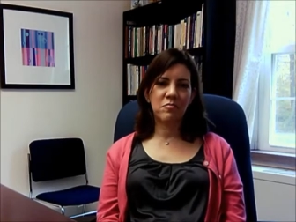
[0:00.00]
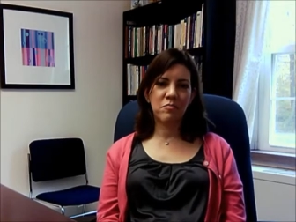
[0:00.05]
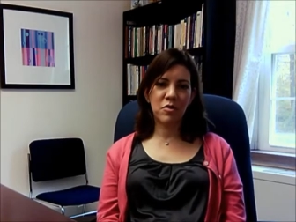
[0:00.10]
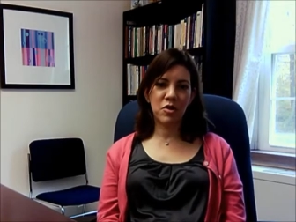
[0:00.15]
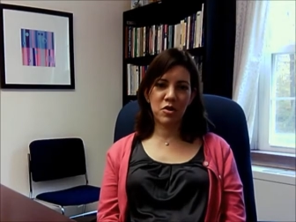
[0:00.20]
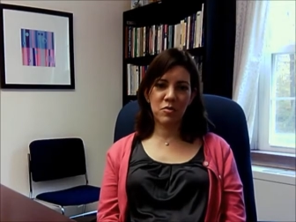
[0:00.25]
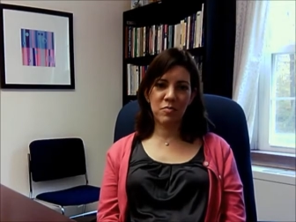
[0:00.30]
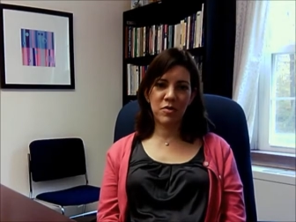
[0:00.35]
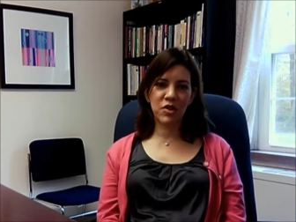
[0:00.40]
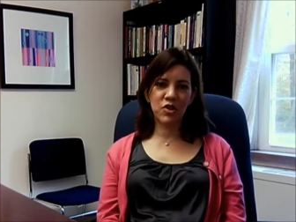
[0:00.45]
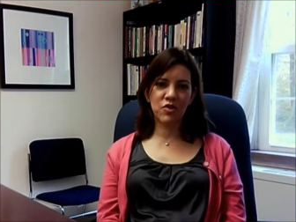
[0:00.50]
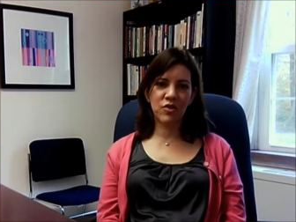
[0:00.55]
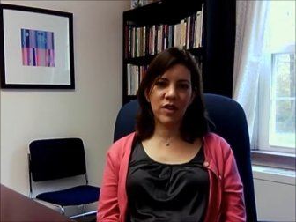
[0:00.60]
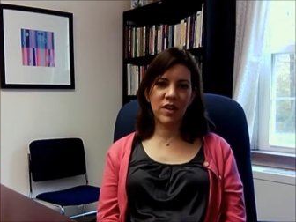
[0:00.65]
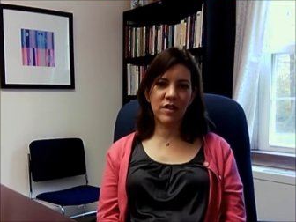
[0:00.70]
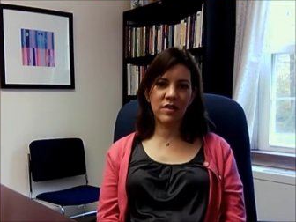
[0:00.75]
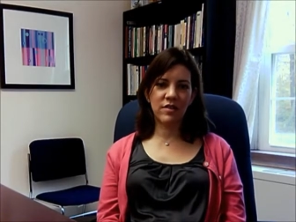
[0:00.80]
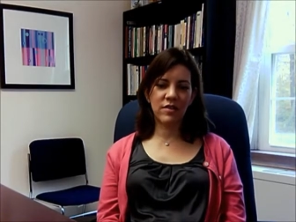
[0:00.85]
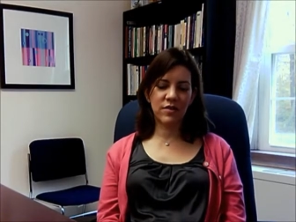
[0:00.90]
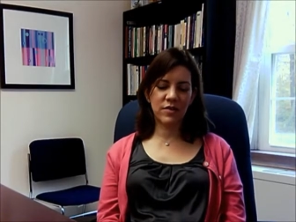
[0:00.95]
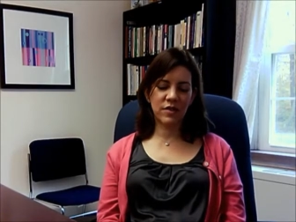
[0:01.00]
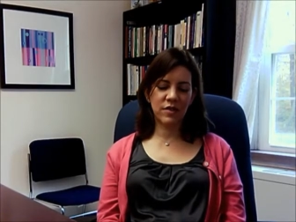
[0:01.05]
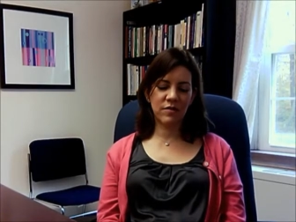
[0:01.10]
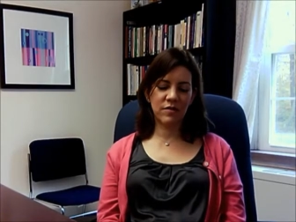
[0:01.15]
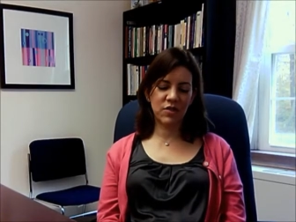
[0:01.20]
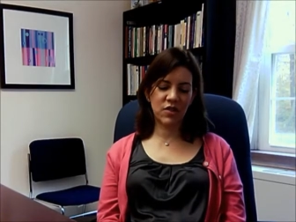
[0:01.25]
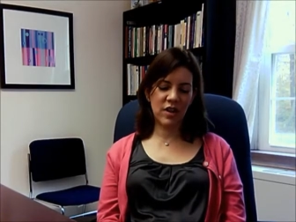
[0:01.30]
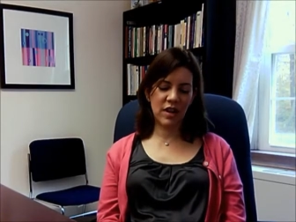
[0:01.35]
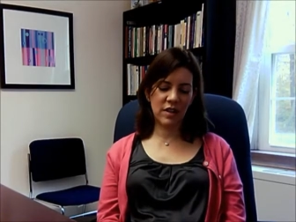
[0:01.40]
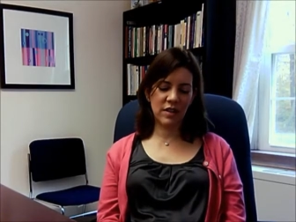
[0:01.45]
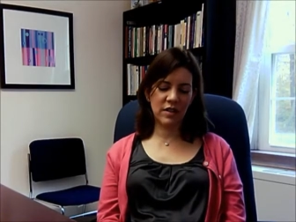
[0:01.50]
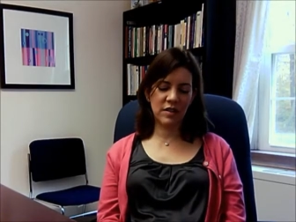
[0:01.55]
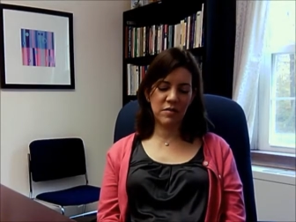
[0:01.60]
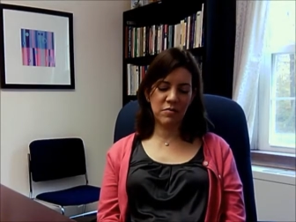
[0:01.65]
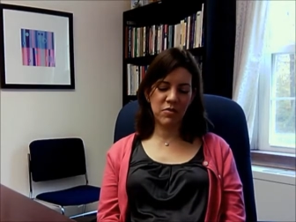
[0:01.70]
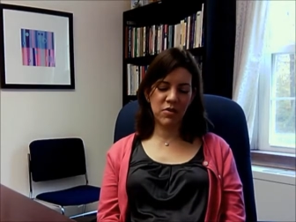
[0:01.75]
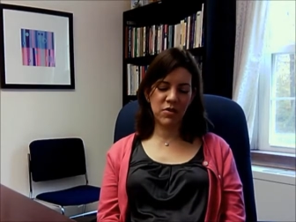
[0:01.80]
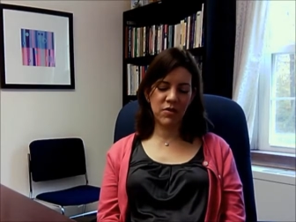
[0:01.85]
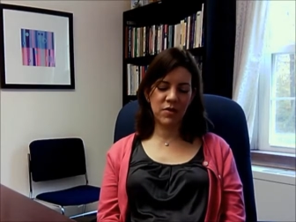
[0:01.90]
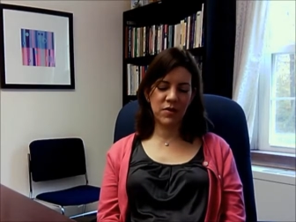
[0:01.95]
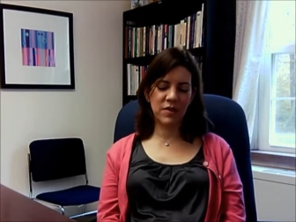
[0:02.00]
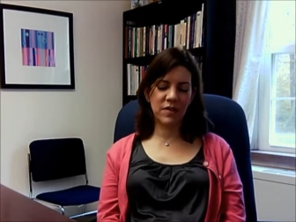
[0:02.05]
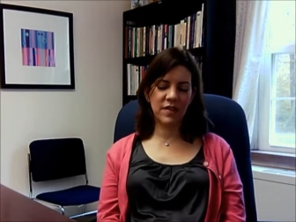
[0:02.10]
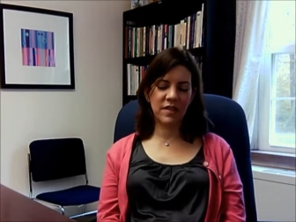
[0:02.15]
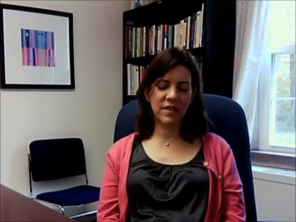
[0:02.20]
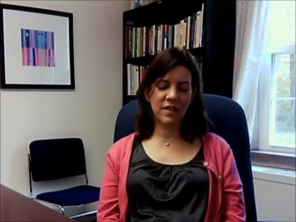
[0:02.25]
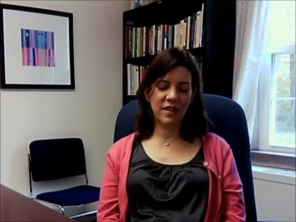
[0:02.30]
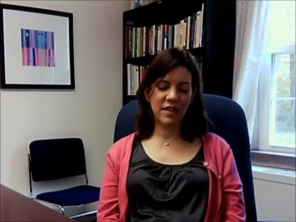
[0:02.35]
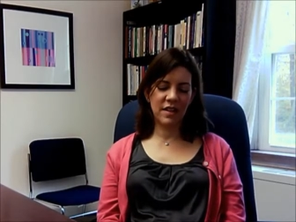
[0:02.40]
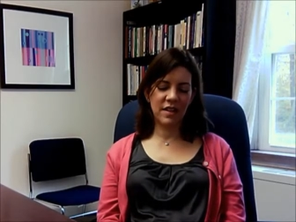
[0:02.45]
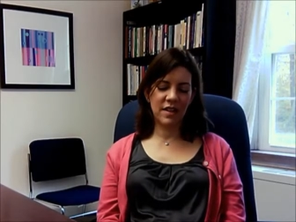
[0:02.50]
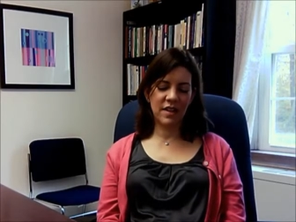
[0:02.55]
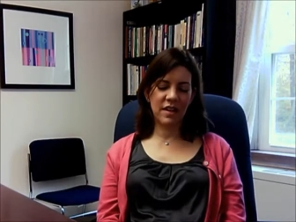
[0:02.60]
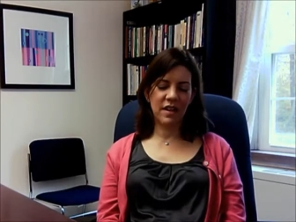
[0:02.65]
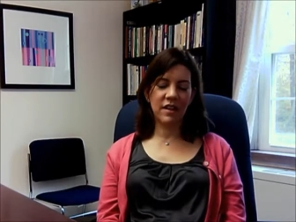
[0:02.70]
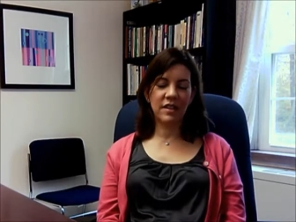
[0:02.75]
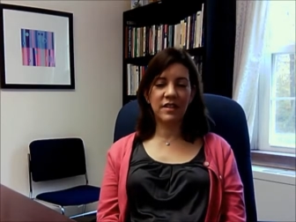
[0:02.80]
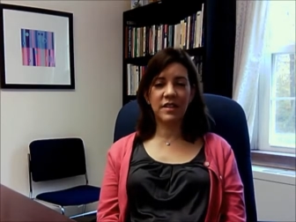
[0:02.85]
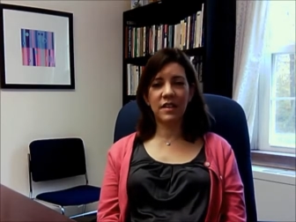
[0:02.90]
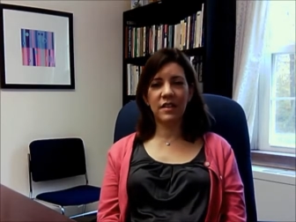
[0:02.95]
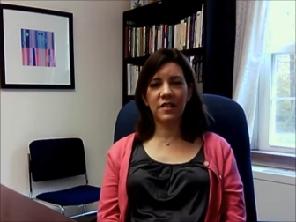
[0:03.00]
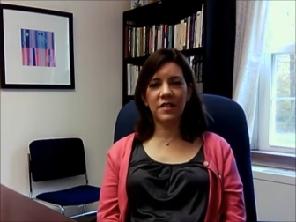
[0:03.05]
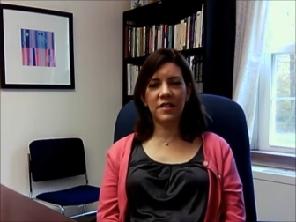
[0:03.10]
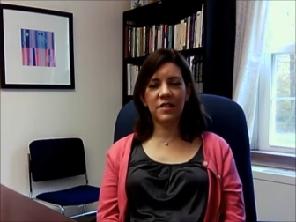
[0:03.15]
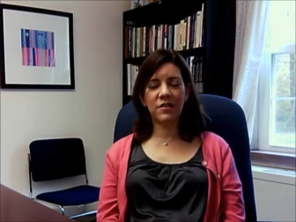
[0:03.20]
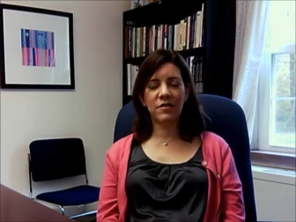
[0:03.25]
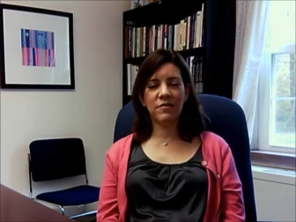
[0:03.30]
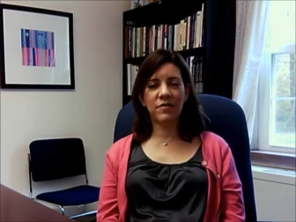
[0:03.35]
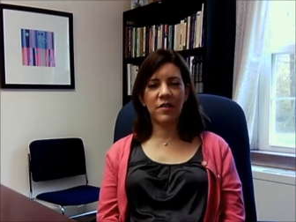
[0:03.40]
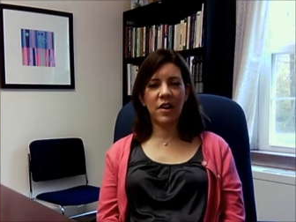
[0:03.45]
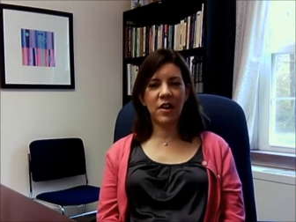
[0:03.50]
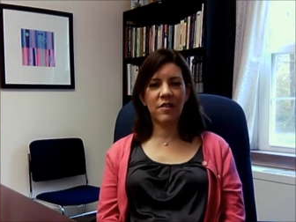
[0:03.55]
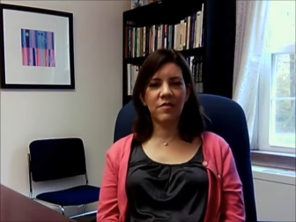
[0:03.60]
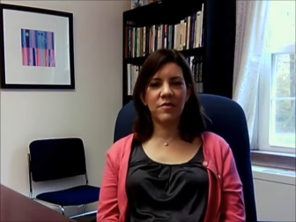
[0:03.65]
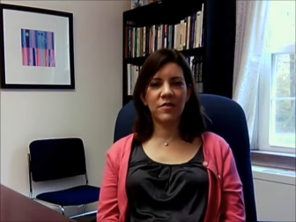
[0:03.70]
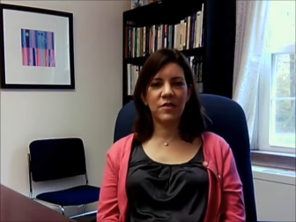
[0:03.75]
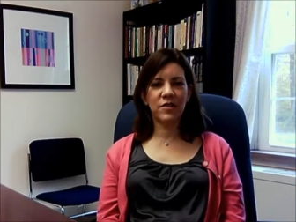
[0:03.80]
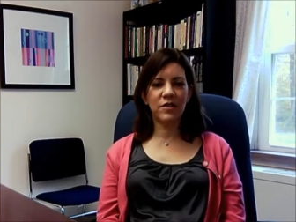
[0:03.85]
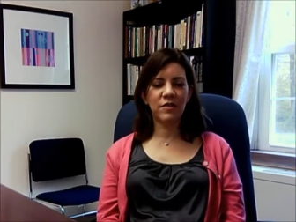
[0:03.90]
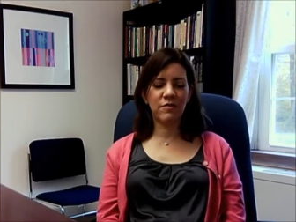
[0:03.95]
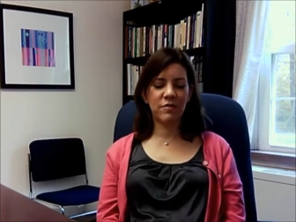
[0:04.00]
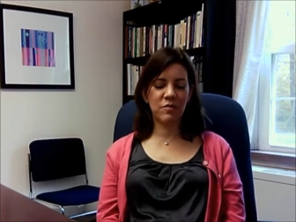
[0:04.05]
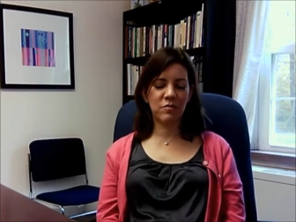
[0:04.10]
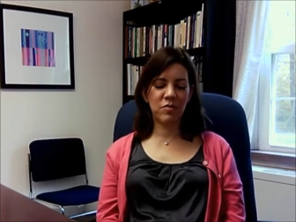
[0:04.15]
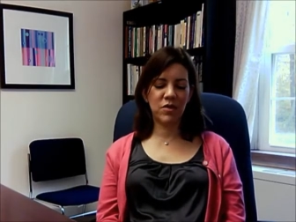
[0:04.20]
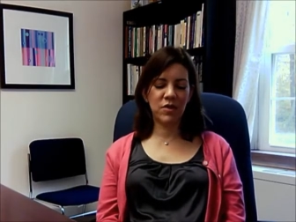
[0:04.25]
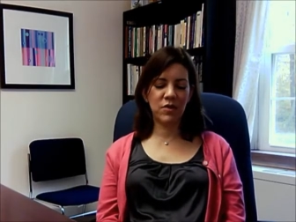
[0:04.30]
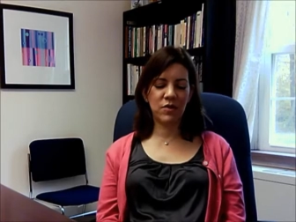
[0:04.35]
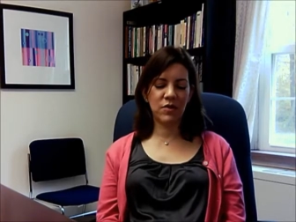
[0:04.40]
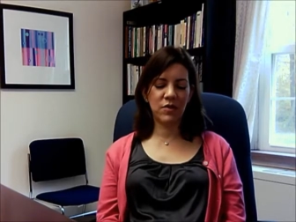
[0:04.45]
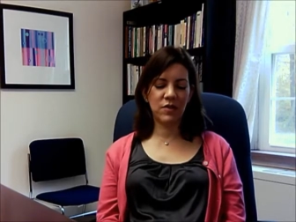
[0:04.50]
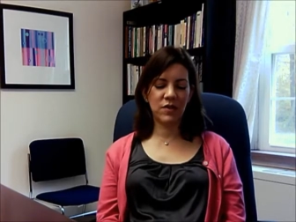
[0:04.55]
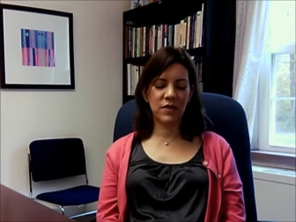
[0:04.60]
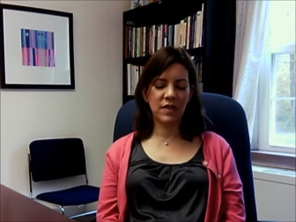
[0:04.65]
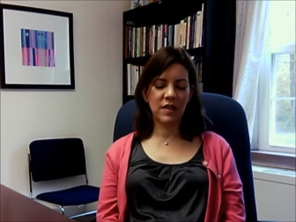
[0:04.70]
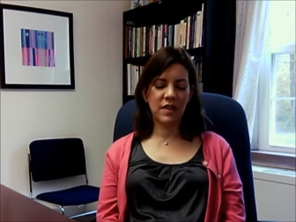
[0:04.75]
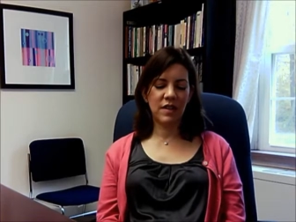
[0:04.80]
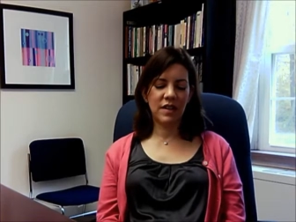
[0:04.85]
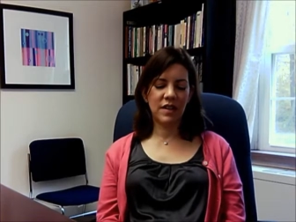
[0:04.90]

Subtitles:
perpetrators of child abuse, adult survivors of abuse,